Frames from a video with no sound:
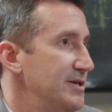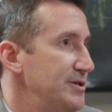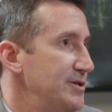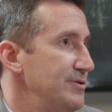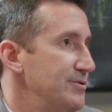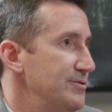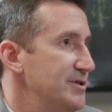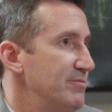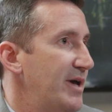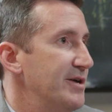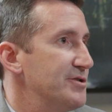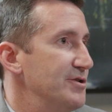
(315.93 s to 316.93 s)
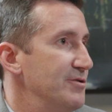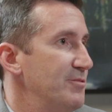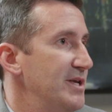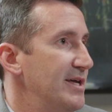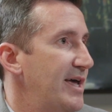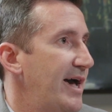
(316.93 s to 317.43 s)
to do to make sure
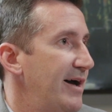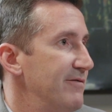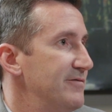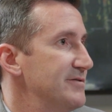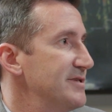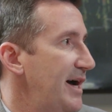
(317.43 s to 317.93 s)
we can have